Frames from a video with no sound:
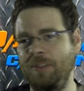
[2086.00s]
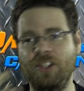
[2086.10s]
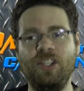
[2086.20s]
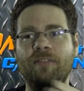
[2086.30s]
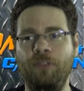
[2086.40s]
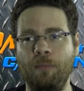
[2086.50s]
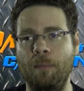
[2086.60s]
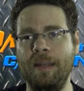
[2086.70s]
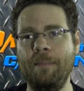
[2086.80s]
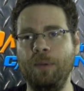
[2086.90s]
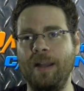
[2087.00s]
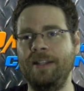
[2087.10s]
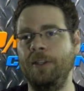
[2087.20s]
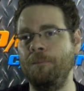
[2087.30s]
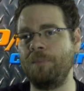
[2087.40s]
deceive them and
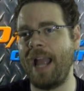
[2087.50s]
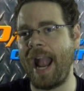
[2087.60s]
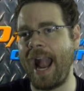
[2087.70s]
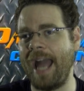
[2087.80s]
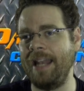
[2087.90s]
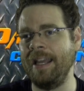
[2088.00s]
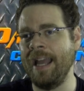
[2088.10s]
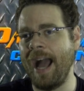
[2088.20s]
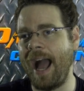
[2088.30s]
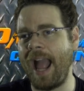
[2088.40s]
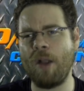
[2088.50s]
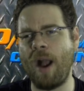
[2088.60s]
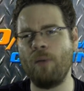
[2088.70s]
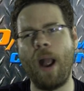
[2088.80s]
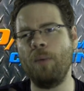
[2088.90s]
manipulate them. And
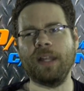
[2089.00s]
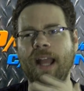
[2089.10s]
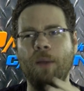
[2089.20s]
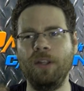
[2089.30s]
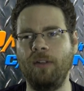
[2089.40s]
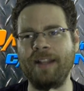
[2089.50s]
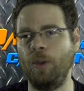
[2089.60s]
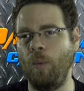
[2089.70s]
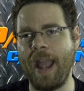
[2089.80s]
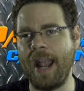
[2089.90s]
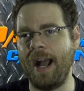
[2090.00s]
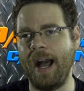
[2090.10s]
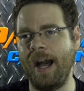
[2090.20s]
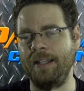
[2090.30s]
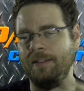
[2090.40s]
I really like the way
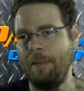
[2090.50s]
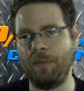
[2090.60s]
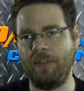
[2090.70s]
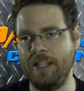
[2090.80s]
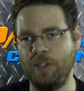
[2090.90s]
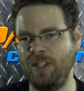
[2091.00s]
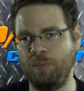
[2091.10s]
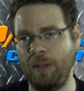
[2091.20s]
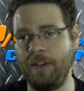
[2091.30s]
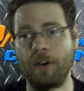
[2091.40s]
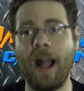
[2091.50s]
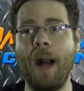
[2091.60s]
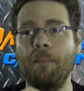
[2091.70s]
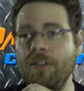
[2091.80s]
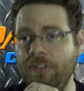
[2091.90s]
telepathy is played here.
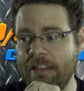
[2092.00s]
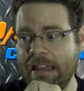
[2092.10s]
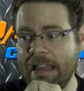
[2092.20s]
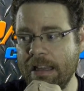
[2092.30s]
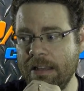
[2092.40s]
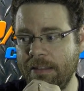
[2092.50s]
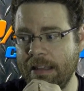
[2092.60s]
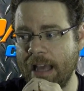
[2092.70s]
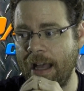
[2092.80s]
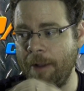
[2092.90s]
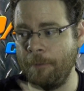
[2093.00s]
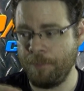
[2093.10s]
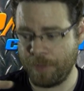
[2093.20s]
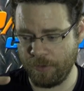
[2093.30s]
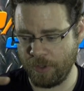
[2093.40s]

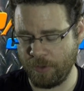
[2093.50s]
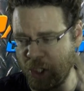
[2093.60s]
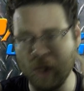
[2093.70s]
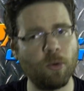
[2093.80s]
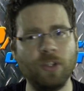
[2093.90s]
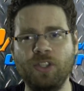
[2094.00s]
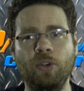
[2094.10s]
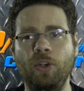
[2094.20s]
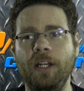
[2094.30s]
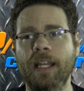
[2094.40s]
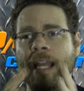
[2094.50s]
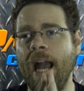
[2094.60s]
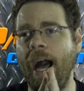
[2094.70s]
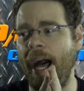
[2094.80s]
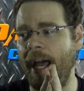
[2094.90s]
The humor is still good.
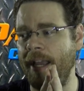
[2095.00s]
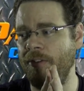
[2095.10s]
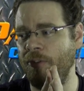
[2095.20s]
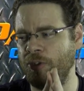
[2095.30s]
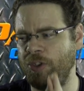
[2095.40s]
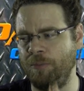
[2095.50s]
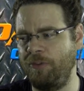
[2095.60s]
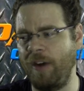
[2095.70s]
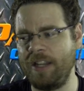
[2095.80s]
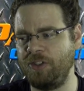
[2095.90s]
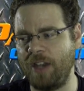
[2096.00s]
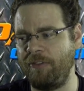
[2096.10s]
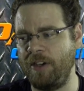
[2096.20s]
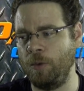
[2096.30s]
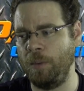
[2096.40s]
There's some funny
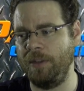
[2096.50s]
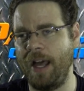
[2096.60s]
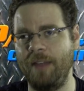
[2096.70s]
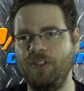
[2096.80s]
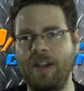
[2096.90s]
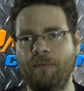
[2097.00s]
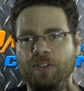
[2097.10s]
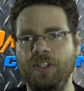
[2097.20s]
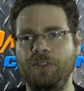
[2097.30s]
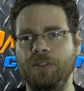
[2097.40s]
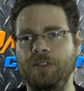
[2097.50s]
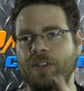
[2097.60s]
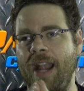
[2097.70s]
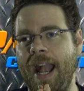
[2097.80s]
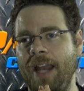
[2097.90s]
stuff here with the Stepford
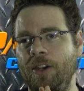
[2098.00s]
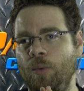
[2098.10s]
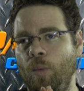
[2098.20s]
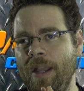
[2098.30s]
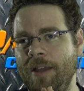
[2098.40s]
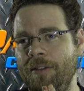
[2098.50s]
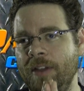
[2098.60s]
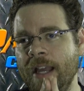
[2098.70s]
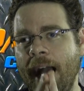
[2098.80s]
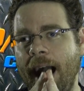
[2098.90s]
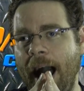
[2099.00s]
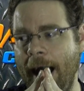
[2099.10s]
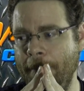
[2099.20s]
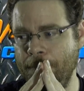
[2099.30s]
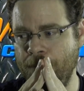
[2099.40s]
Sisters and with
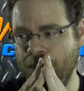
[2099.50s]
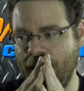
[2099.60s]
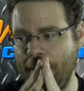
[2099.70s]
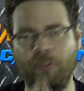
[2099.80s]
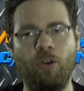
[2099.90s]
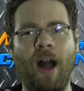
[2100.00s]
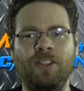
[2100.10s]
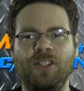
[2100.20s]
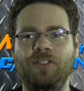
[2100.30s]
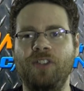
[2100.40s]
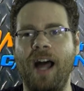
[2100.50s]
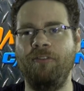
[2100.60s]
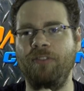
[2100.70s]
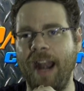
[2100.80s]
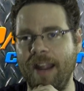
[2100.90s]
Emma Frost and
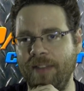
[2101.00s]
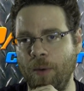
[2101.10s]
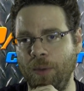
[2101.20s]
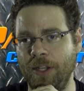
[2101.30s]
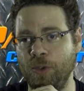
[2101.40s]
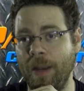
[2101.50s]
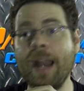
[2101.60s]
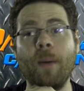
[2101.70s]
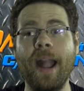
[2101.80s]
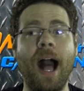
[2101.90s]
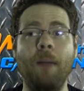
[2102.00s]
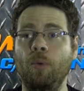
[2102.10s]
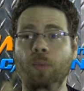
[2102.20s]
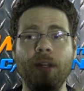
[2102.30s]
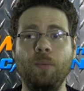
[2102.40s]
stuff that I really enjoyed. Anyway,
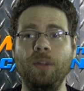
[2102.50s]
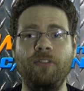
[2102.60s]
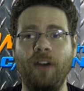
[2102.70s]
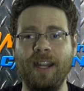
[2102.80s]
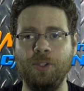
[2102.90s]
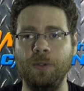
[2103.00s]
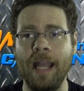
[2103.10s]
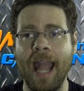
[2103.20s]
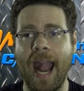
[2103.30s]
really fun issue,